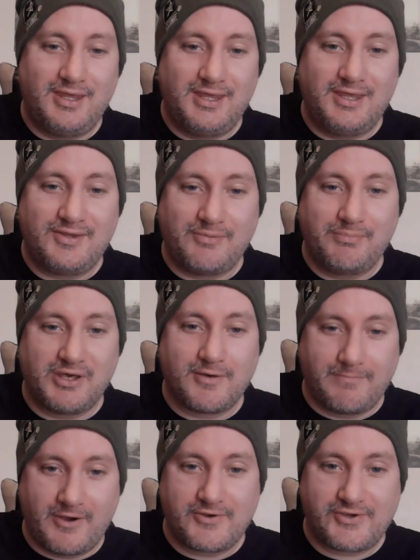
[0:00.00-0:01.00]
It's a bigger
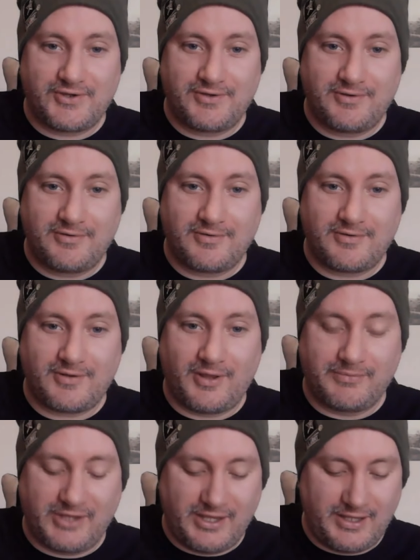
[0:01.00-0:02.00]
version
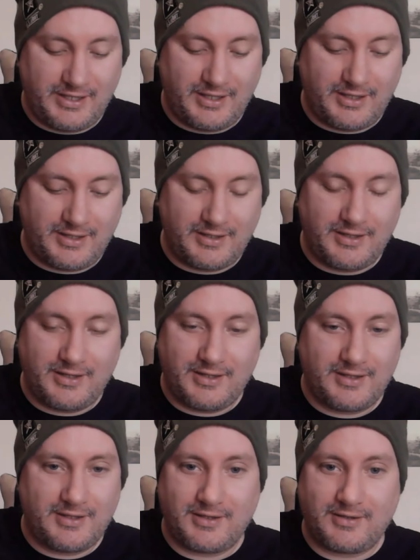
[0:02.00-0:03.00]
of the
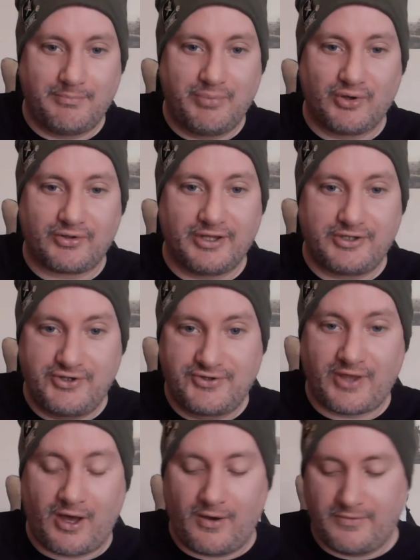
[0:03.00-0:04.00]
booklet you
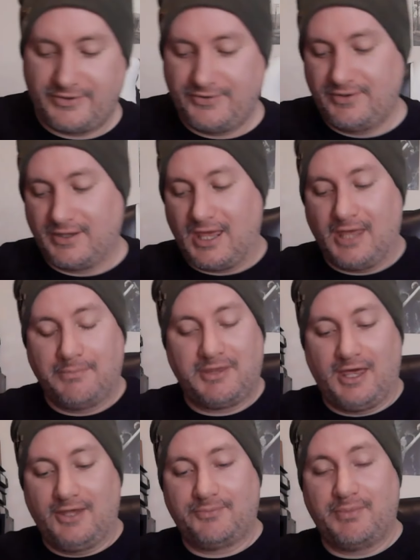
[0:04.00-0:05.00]
saw into the game
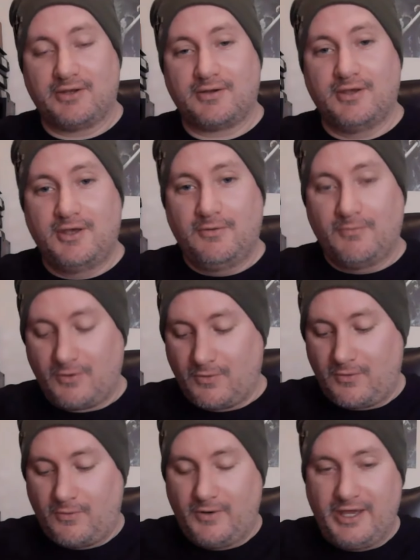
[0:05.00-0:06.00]
case, but we're
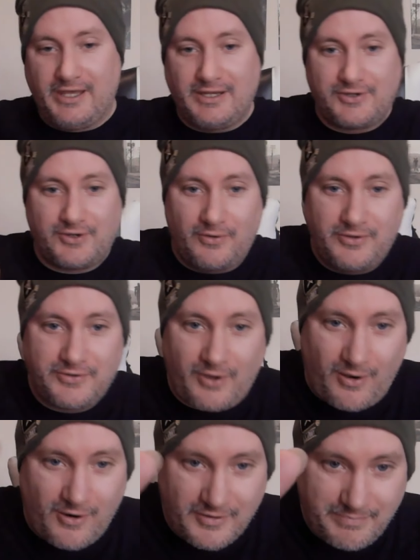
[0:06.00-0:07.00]
gonna go ahead and show you the
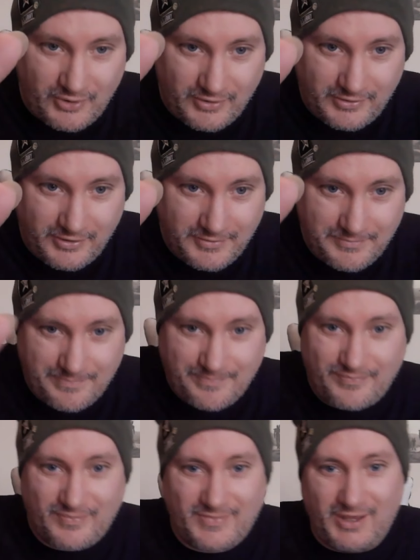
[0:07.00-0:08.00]
art book
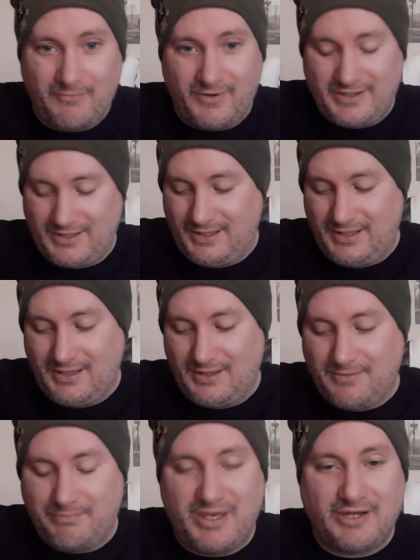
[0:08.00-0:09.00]
and what
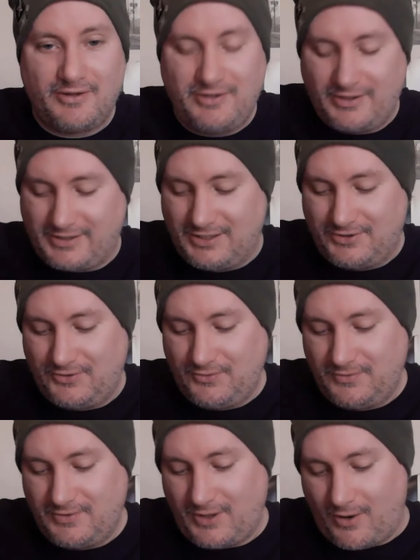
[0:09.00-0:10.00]
a better look
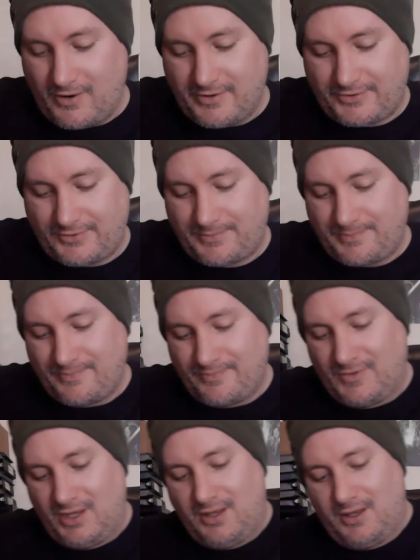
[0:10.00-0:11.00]
into the art.
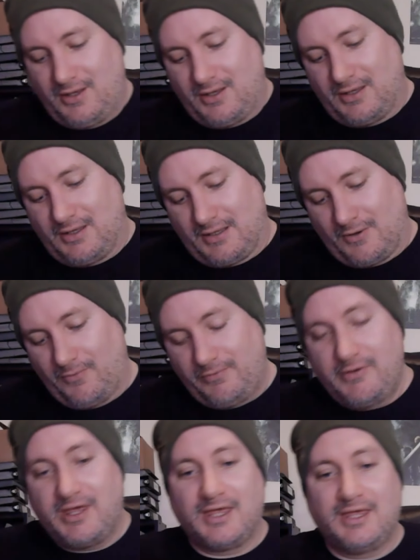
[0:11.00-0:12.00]

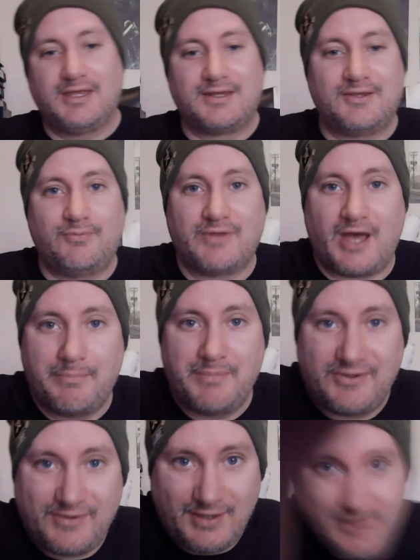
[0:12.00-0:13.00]
Hopefully we can get this without messing